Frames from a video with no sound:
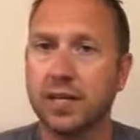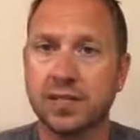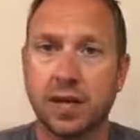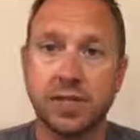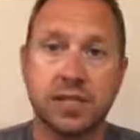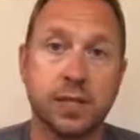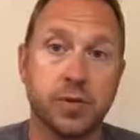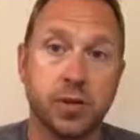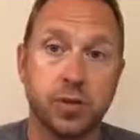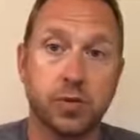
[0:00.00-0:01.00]
It's obviously up
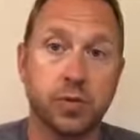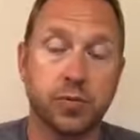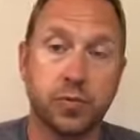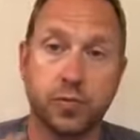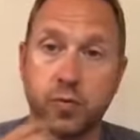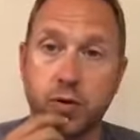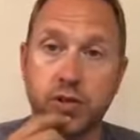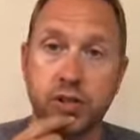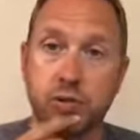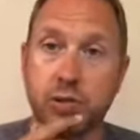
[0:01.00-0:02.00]
to you.
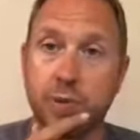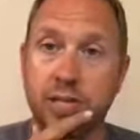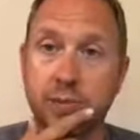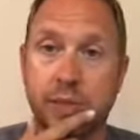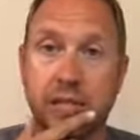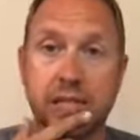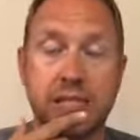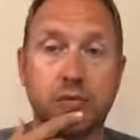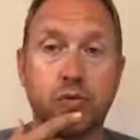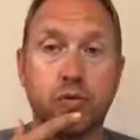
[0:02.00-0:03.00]
It's your responsibility
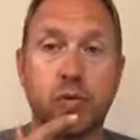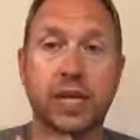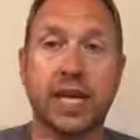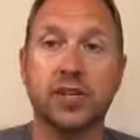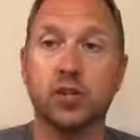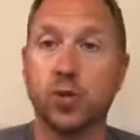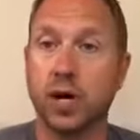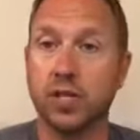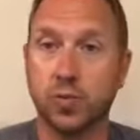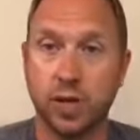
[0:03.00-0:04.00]
to get to
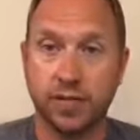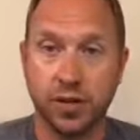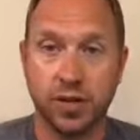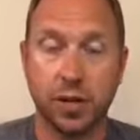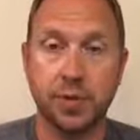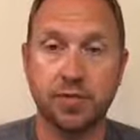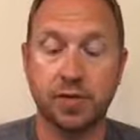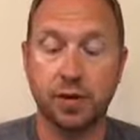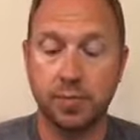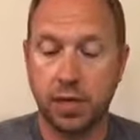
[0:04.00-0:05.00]
us wherever you're coming
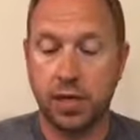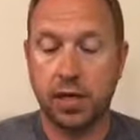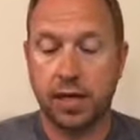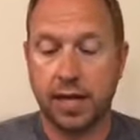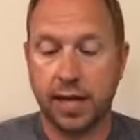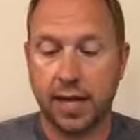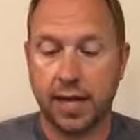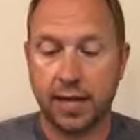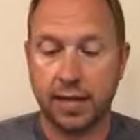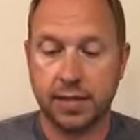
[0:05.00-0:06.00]
from,
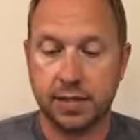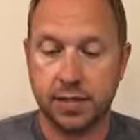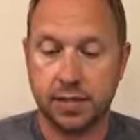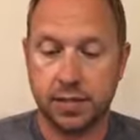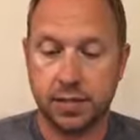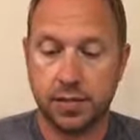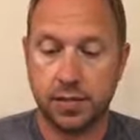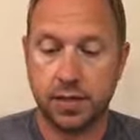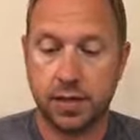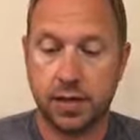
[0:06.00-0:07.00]
and
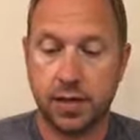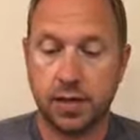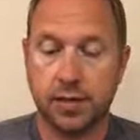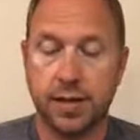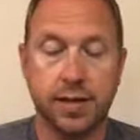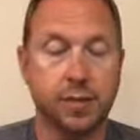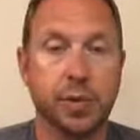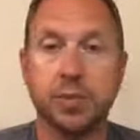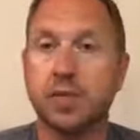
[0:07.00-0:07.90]
you'll be able to